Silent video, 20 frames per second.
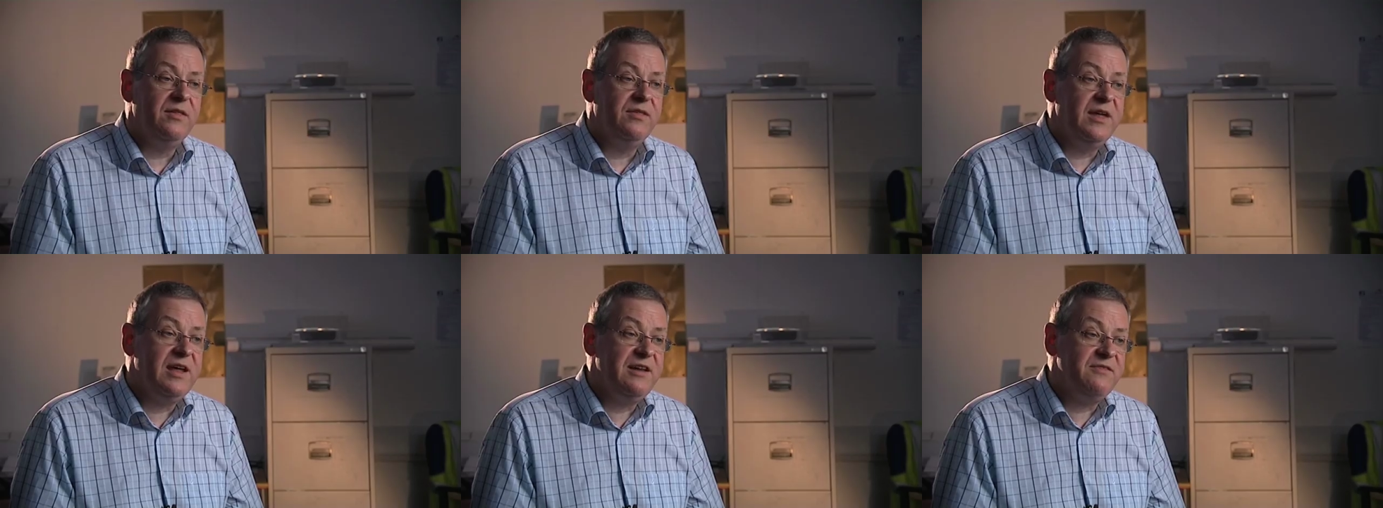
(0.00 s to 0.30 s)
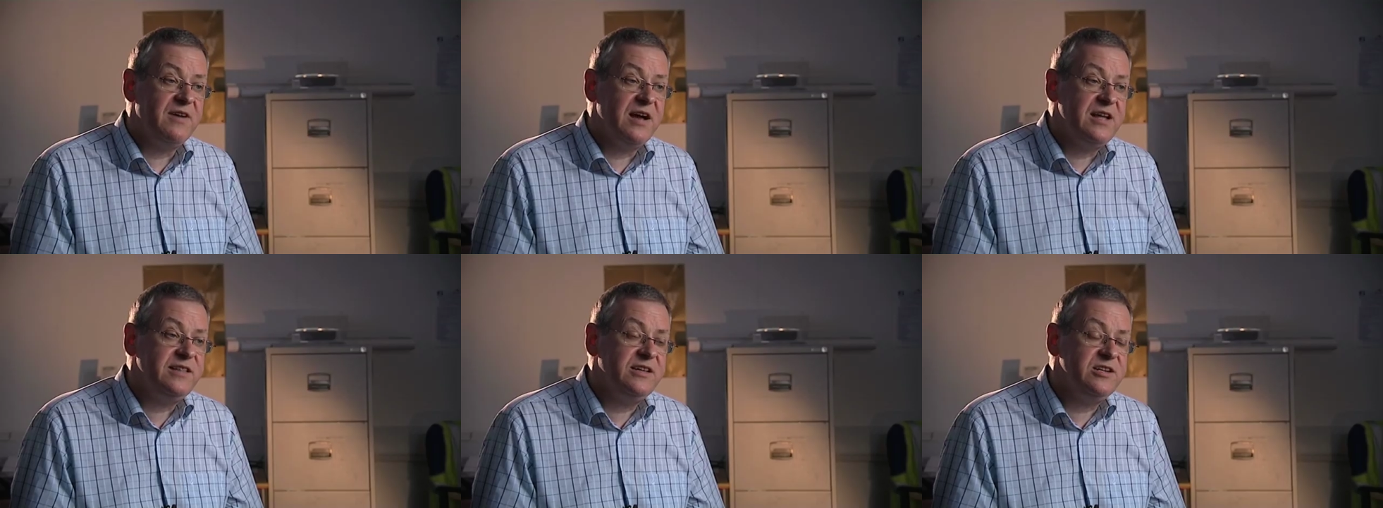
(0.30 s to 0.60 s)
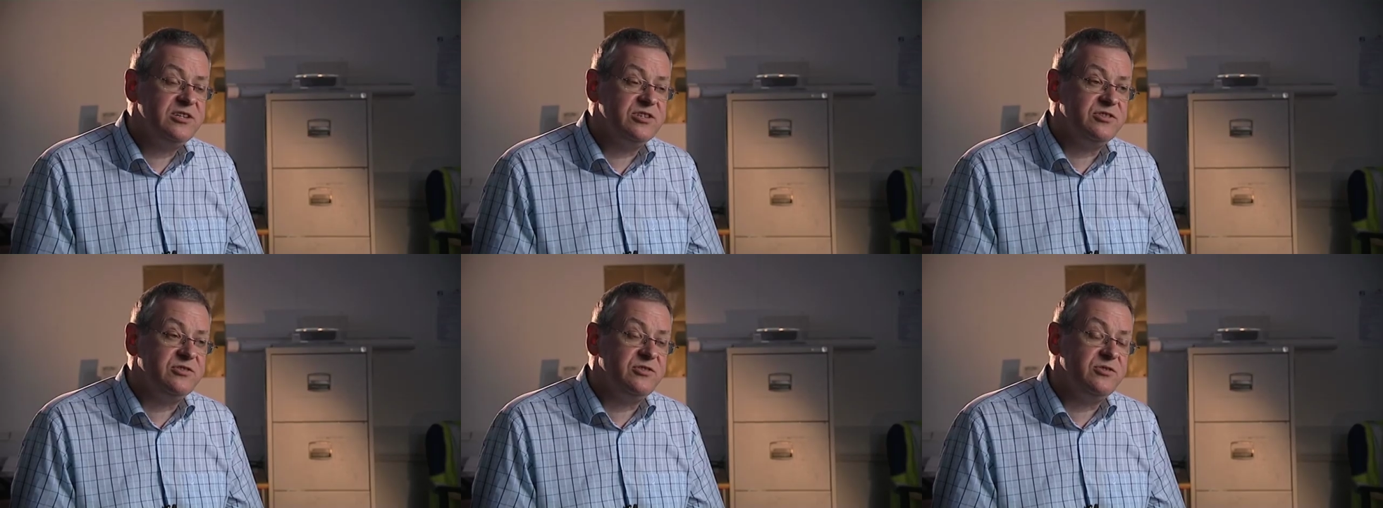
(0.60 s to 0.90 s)
The
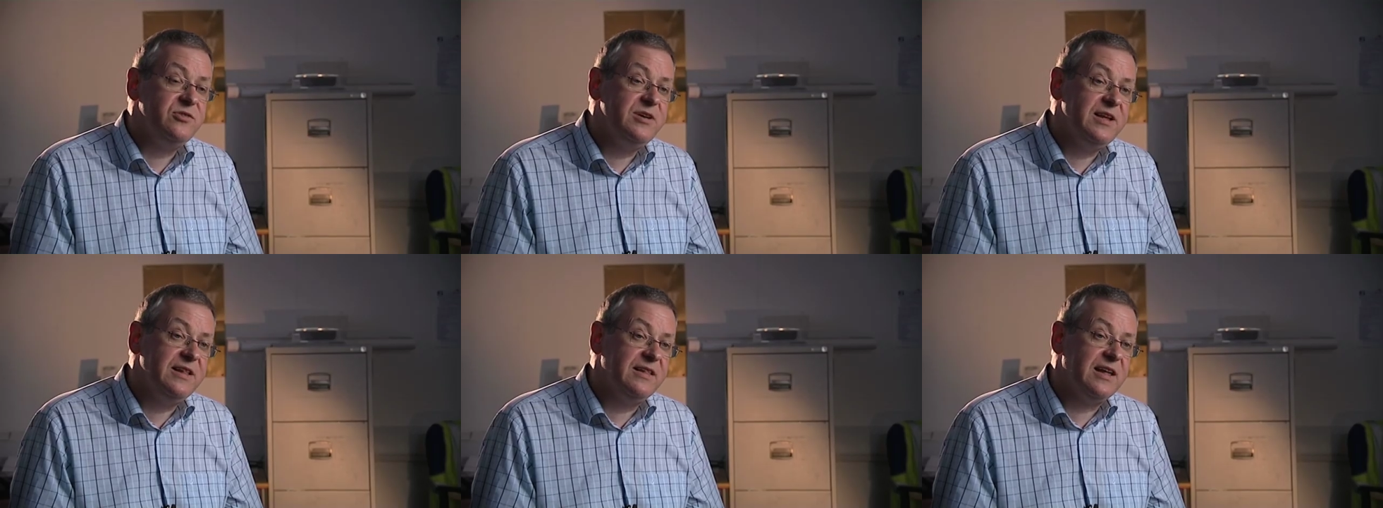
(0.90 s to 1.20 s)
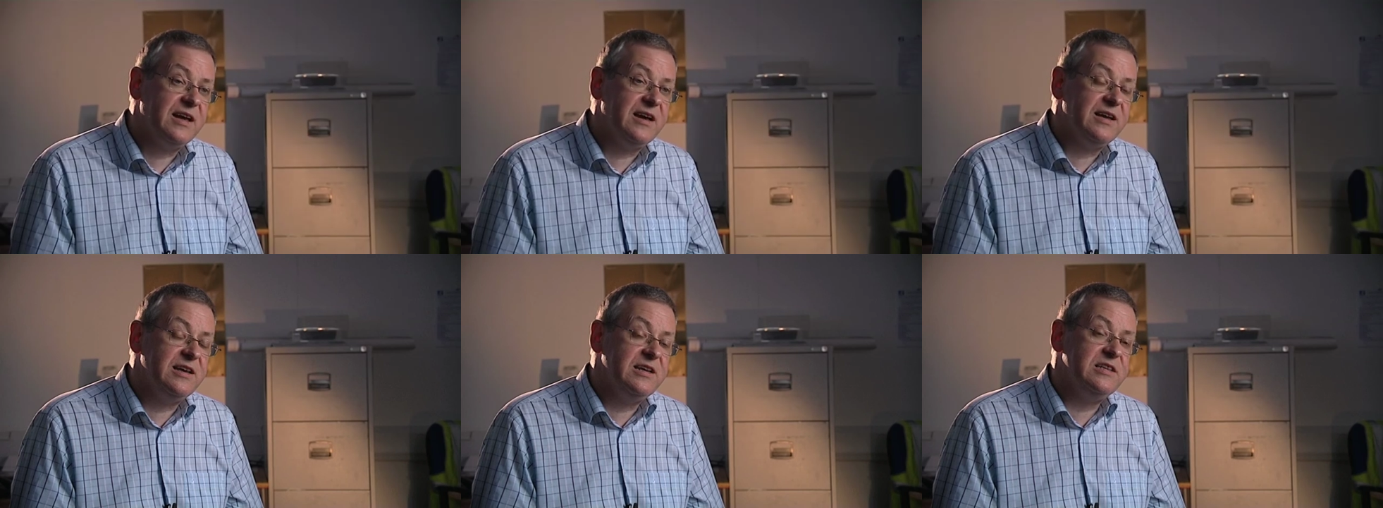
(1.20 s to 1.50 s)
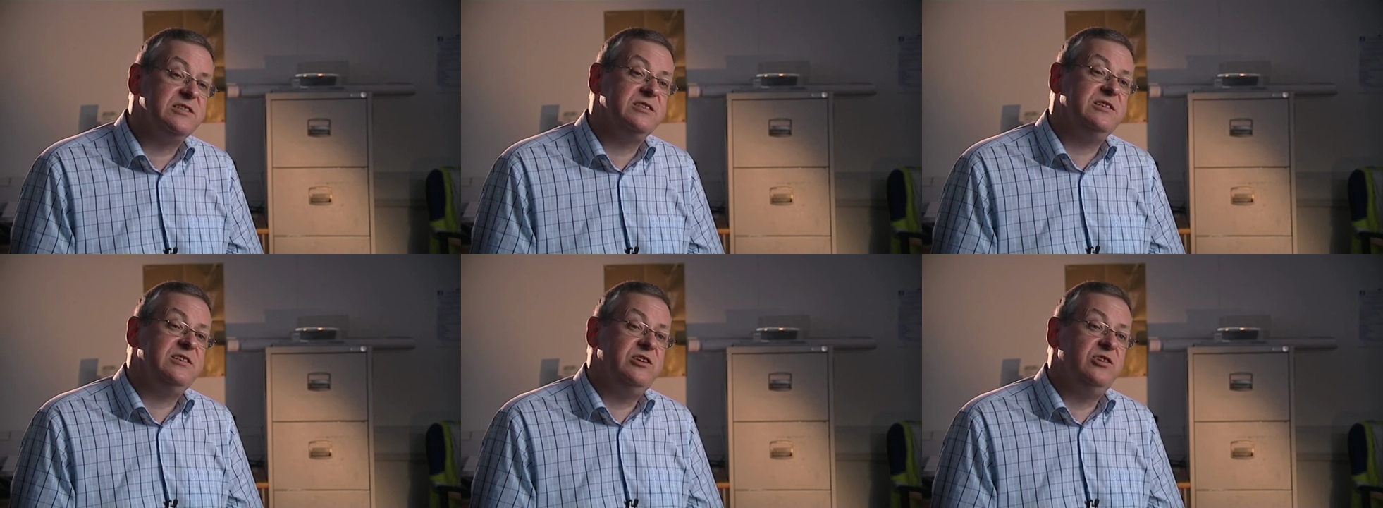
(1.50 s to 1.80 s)
advantage of doing that
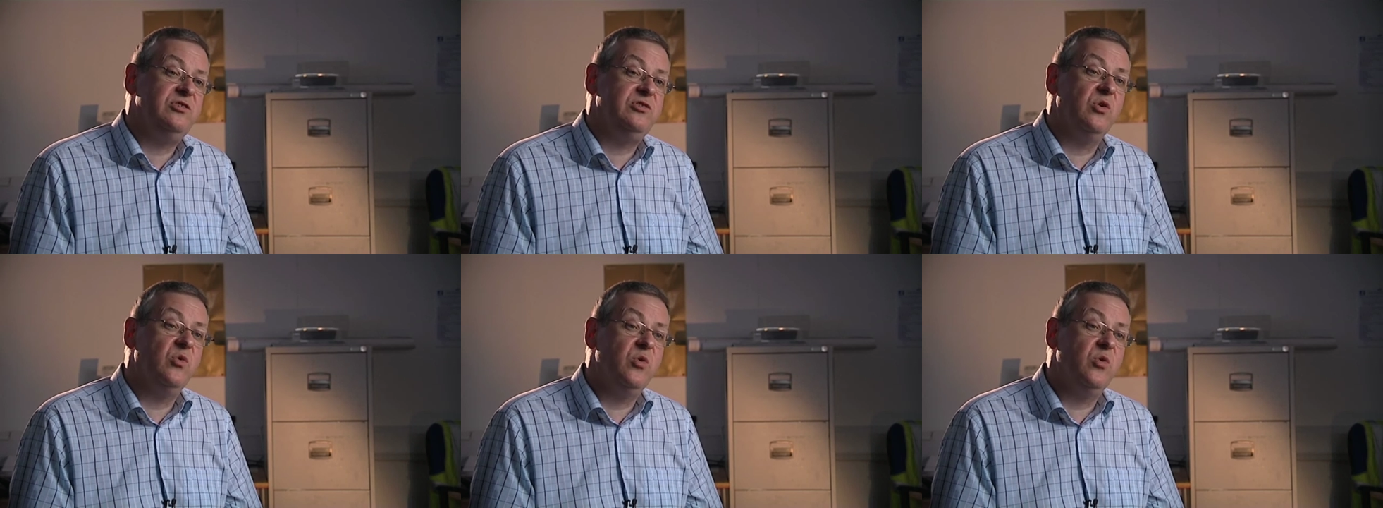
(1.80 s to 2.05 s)
is that you